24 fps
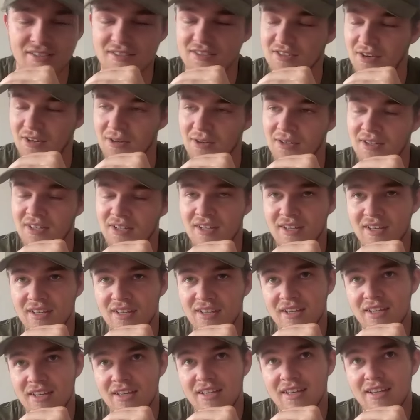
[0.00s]
So
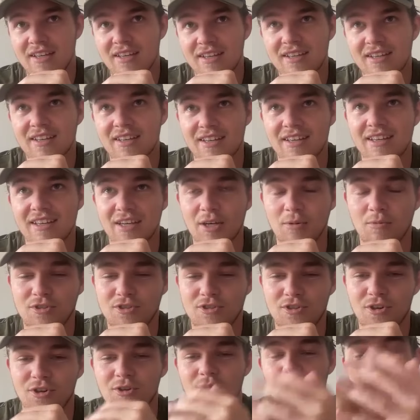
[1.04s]
it was
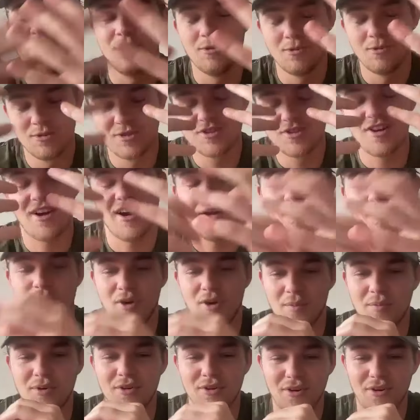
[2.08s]
good when it all started
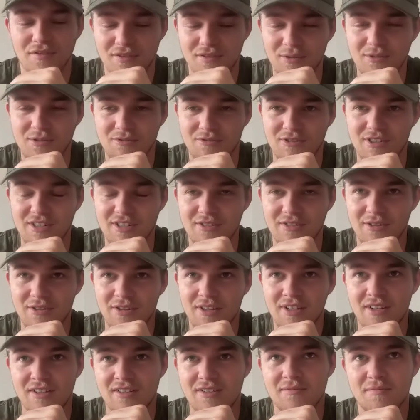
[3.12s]
popping off. It was really
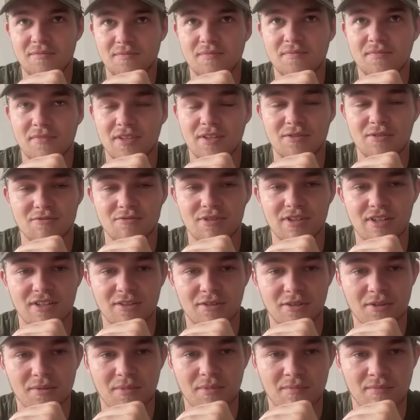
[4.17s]
good. It was really
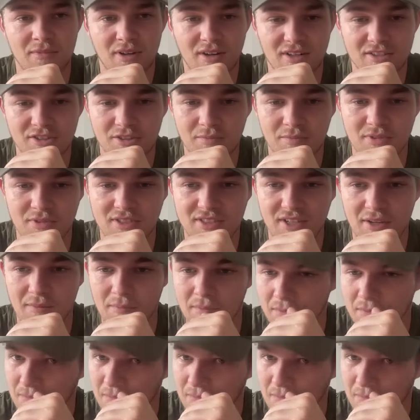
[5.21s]
good, man. Hundred percent.